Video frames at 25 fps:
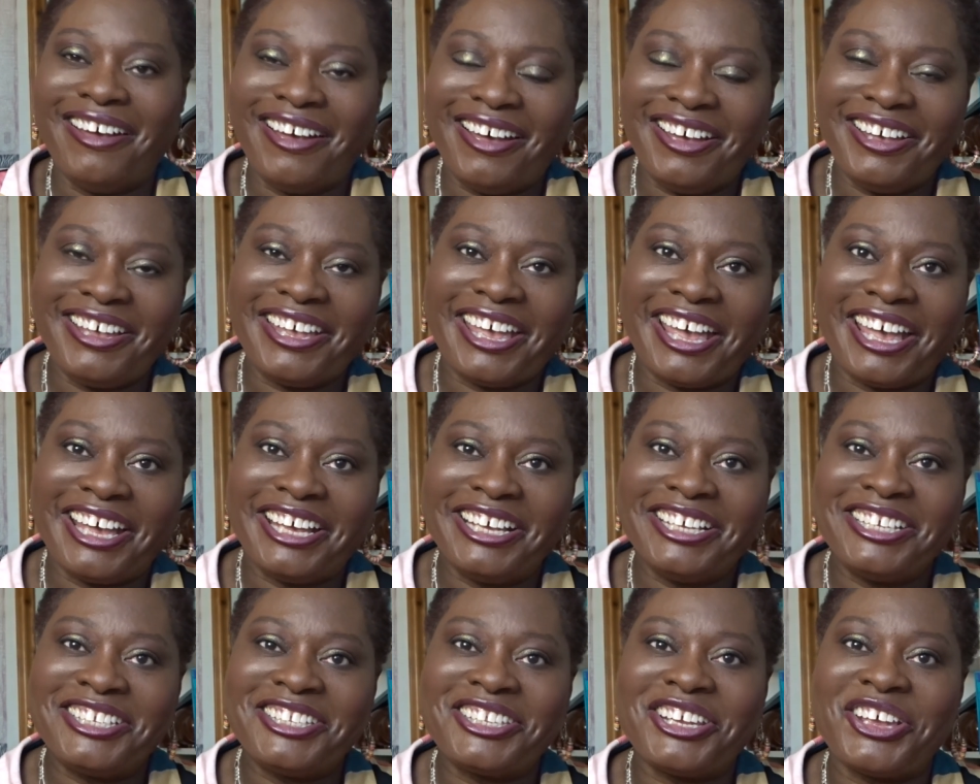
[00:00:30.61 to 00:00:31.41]

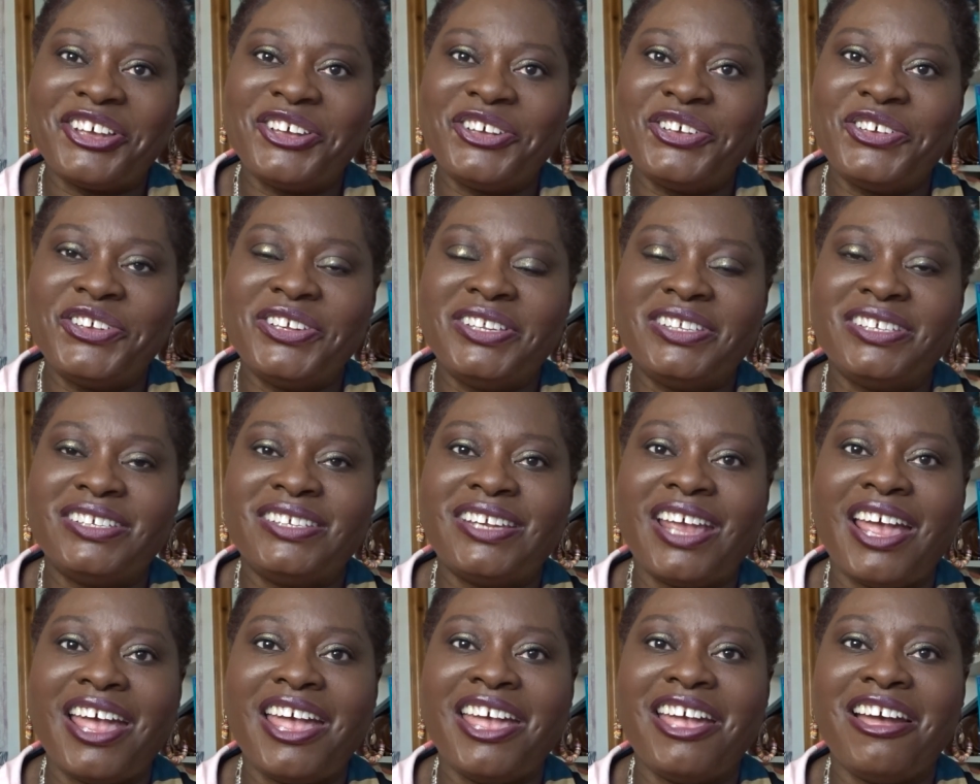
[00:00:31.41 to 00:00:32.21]
Okay, so
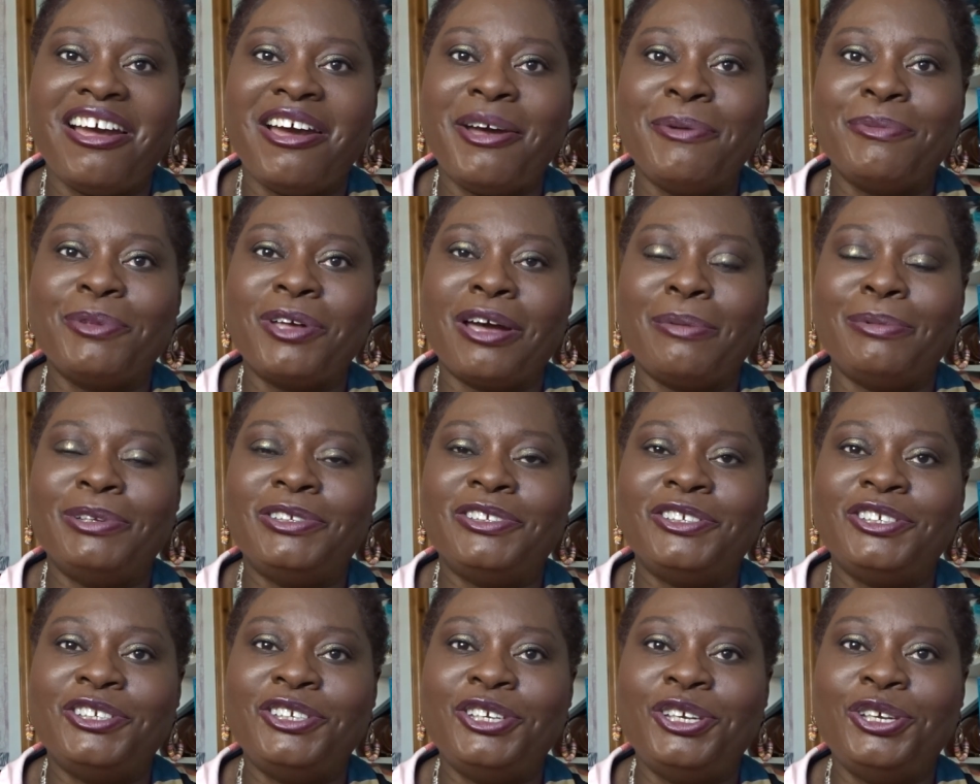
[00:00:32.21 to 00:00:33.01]
today I'm coming
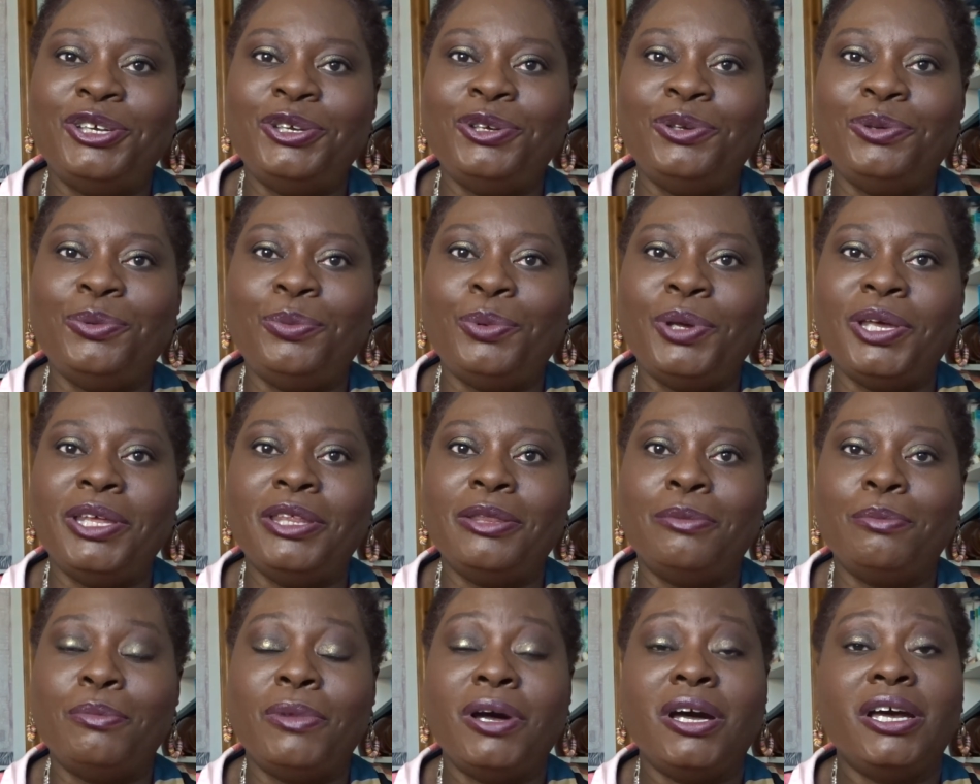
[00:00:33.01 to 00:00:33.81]
to you
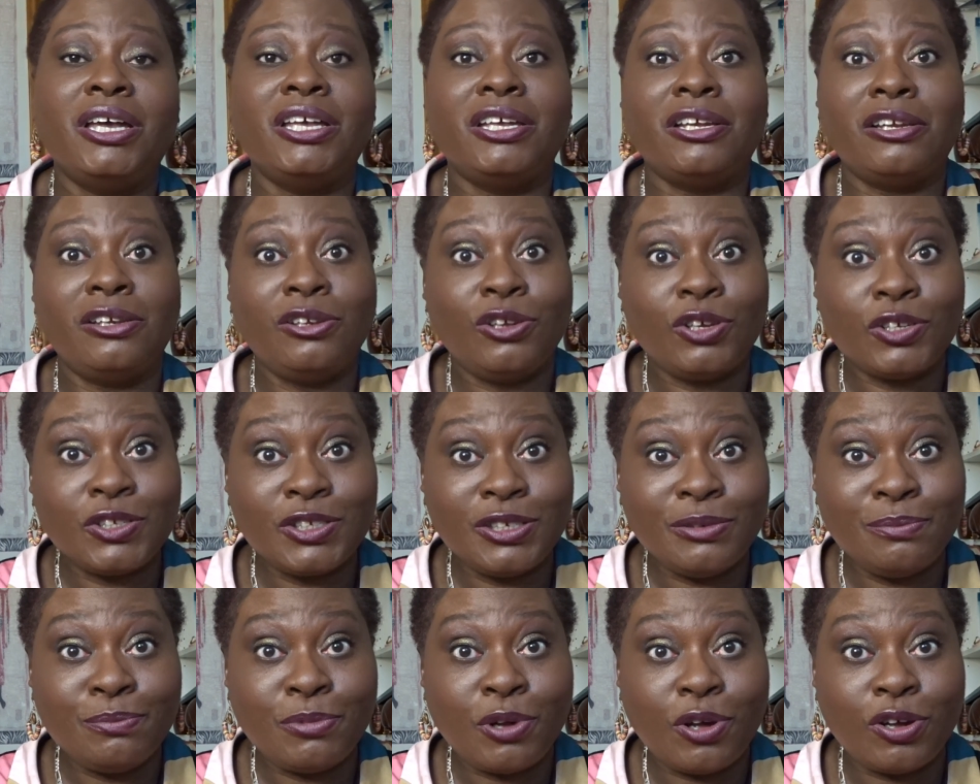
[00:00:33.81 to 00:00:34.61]
with my
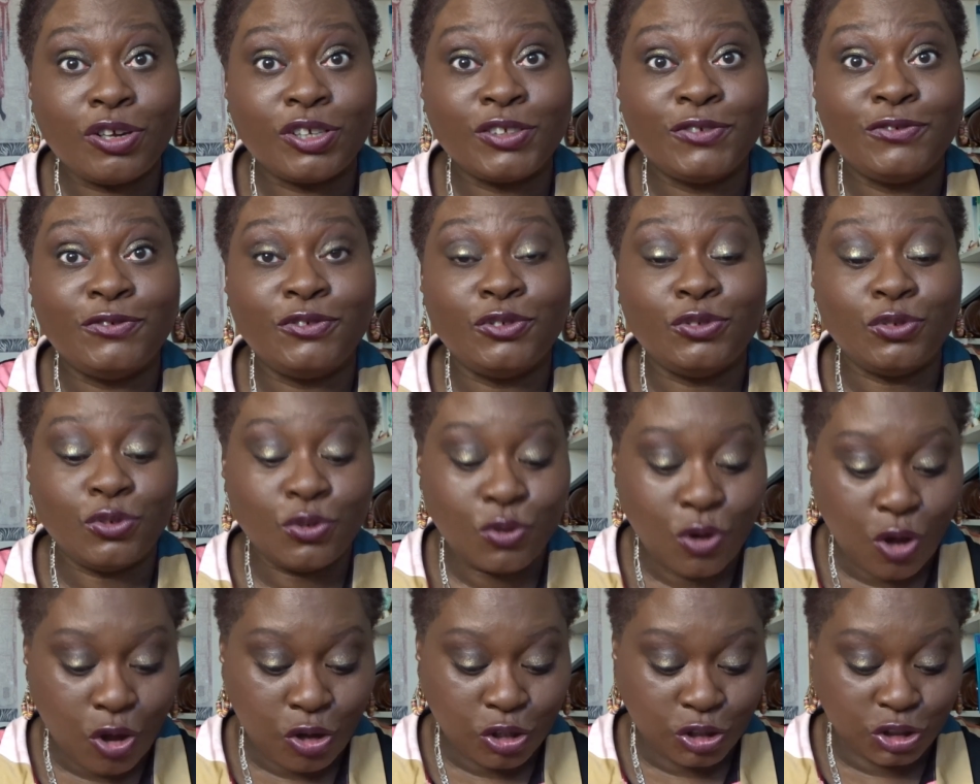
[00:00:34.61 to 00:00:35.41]
glossy box
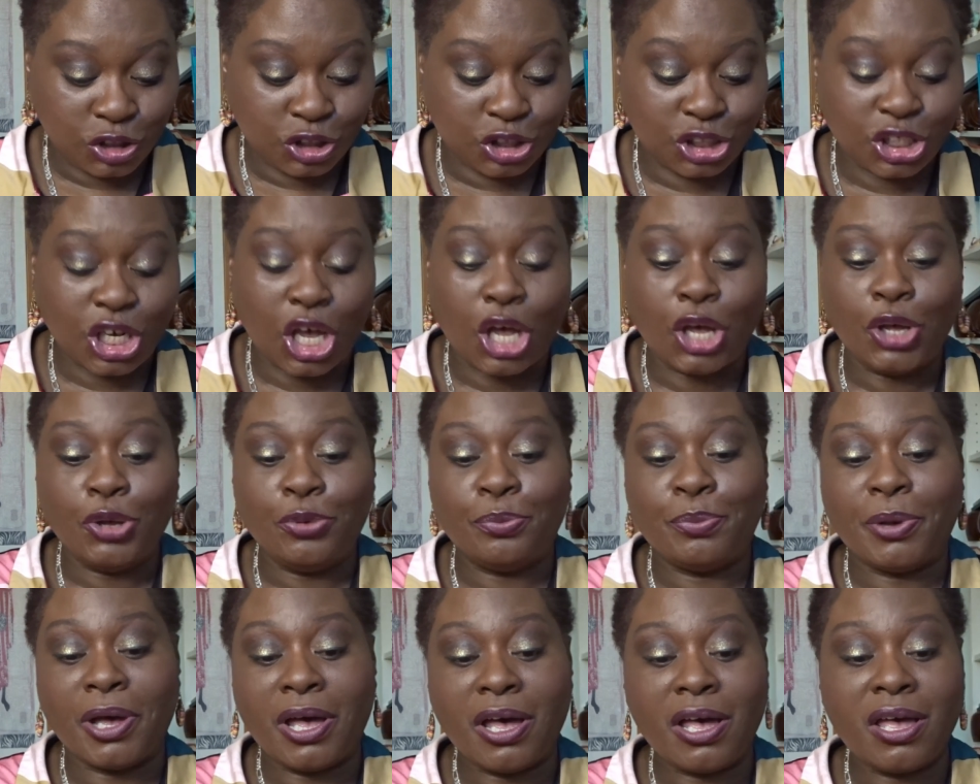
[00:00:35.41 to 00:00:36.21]
for
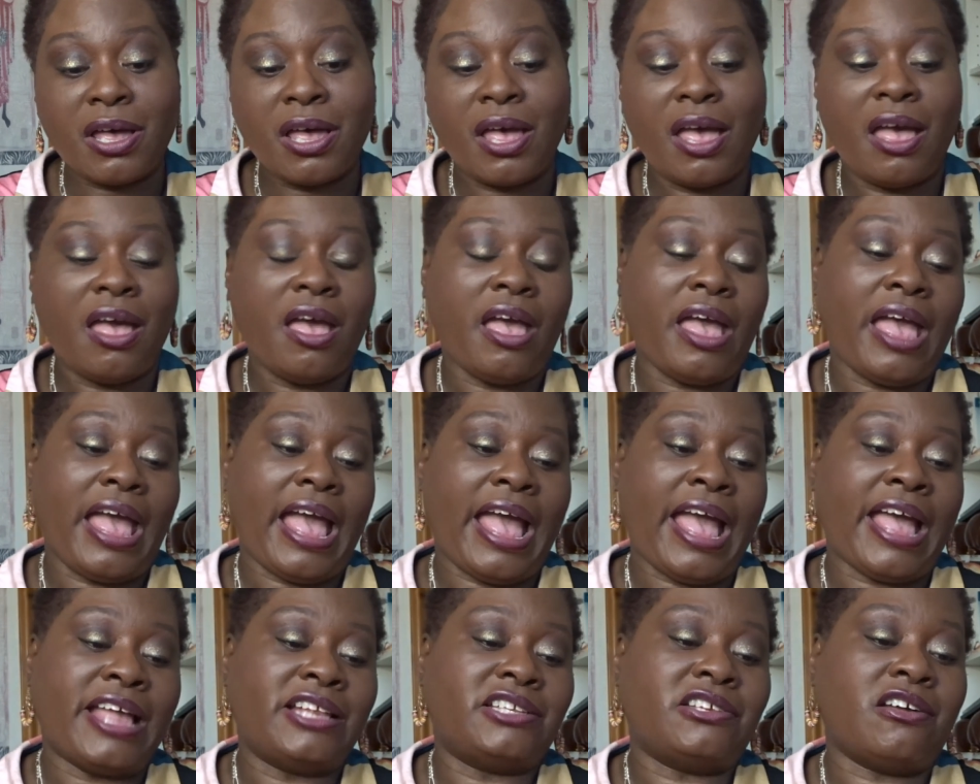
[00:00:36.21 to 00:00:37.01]
October.
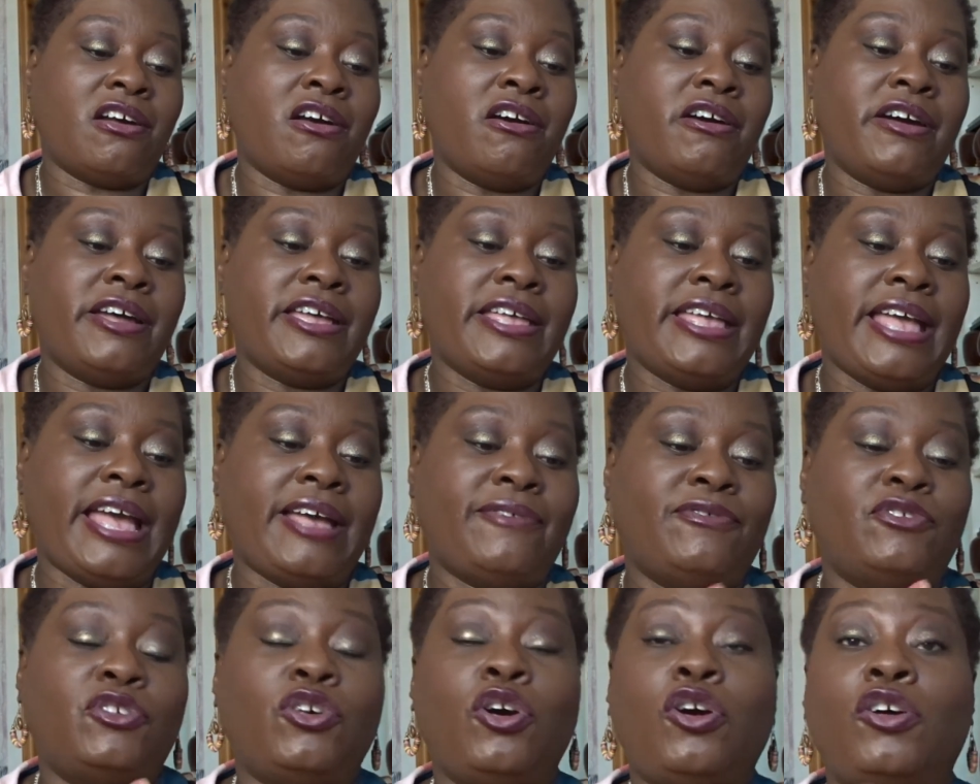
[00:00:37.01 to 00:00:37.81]
And I
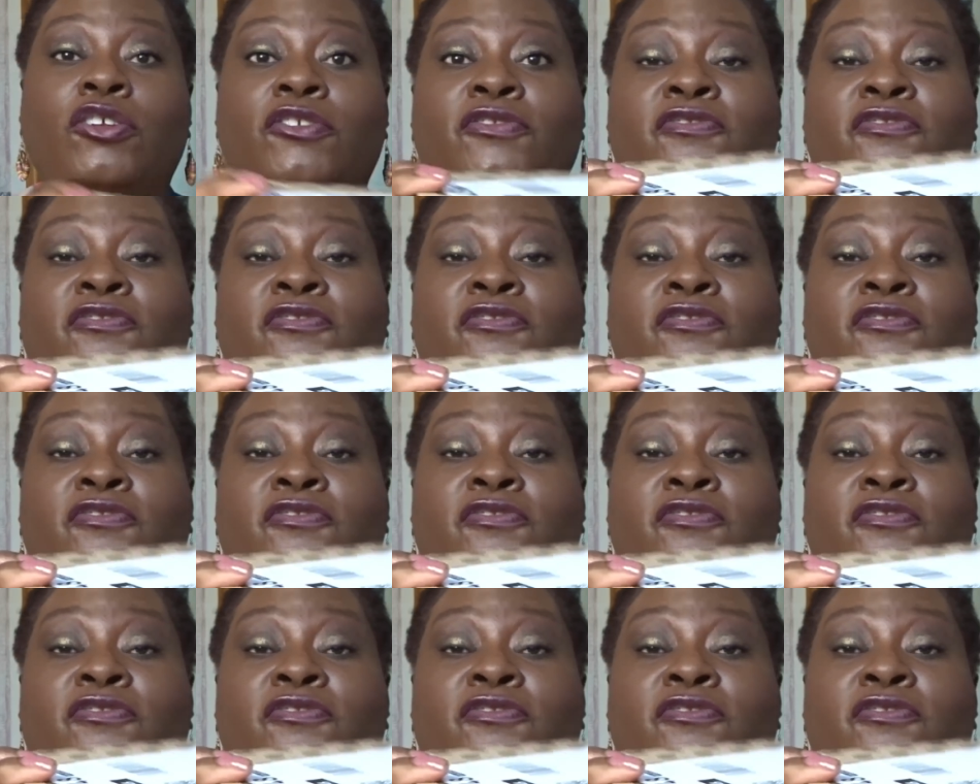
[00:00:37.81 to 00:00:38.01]
have got